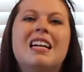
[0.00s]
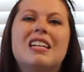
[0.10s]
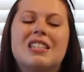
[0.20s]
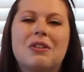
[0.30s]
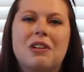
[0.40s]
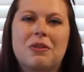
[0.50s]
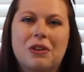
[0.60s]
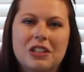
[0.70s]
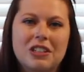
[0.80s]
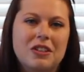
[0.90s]
So in
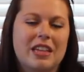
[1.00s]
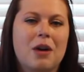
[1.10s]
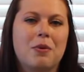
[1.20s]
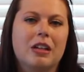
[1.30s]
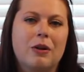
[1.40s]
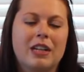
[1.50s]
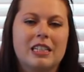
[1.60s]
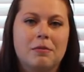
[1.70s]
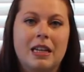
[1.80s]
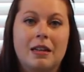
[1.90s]
order to do that, we are going
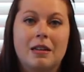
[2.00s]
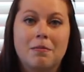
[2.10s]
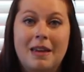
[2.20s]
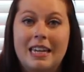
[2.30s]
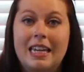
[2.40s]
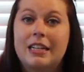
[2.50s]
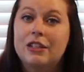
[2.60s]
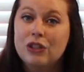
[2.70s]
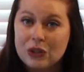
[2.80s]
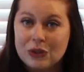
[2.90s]
to be
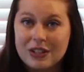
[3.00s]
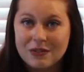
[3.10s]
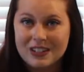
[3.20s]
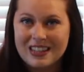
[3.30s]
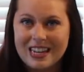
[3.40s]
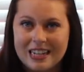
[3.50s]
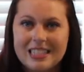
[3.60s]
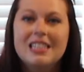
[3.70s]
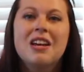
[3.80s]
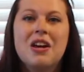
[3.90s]
making two different
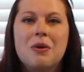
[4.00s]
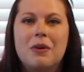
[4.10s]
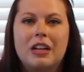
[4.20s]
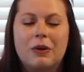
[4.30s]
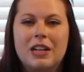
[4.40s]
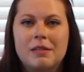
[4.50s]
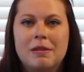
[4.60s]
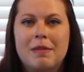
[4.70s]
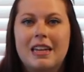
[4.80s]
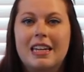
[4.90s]
things. We are going to
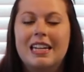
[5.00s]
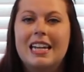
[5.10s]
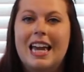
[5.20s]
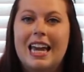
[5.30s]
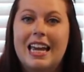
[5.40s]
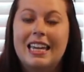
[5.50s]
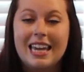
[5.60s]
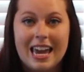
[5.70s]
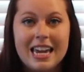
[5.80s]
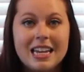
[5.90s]
be making a
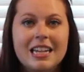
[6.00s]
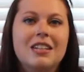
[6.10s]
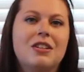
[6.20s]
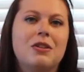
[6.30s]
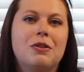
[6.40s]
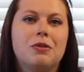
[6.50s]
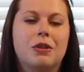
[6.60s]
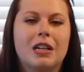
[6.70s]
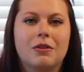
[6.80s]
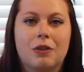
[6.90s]
cake
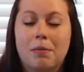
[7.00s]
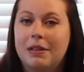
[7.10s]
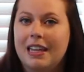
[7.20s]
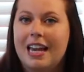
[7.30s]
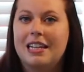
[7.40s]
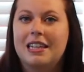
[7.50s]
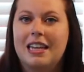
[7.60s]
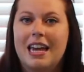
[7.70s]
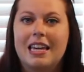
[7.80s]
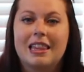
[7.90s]
to replicate the
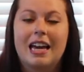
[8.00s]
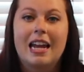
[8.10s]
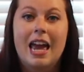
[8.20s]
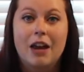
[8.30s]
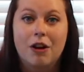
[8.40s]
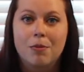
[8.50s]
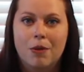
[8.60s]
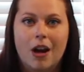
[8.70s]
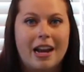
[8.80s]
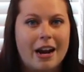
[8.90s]
cake that Hagrid
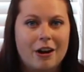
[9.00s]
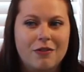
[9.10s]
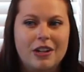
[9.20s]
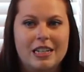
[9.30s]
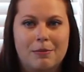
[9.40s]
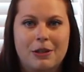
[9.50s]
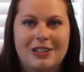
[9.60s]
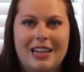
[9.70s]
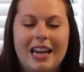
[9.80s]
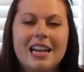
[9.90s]
brought Harry for his
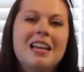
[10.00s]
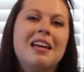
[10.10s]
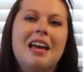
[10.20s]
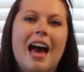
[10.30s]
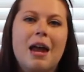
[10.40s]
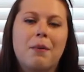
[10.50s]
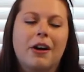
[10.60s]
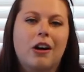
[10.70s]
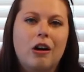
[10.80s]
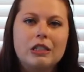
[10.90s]
birthday, and we
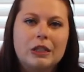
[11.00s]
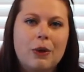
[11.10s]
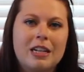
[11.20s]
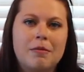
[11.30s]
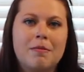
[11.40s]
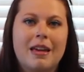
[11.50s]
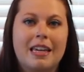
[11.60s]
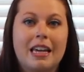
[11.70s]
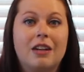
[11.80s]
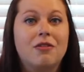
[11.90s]
are also going to be
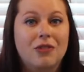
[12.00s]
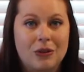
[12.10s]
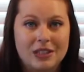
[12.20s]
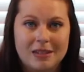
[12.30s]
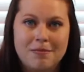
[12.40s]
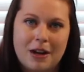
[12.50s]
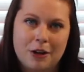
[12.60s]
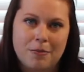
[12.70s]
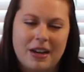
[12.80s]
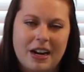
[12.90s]
making frozen
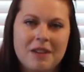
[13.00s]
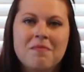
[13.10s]
butterbeer.